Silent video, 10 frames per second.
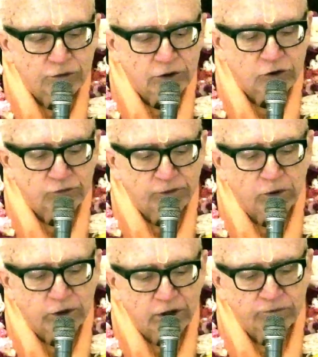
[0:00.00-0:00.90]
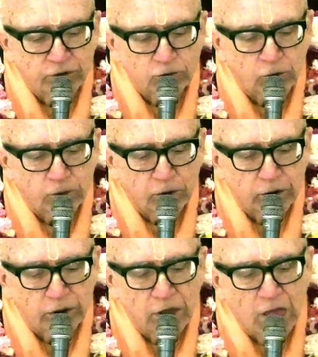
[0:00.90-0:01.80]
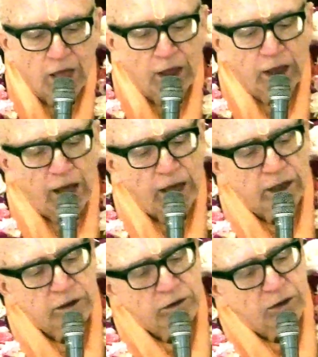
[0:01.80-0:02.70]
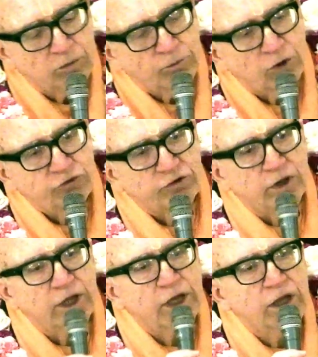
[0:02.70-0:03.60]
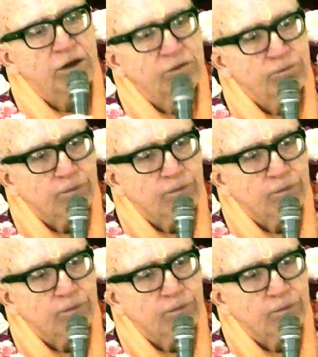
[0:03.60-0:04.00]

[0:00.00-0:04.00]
the devotee of the Lord and mostly,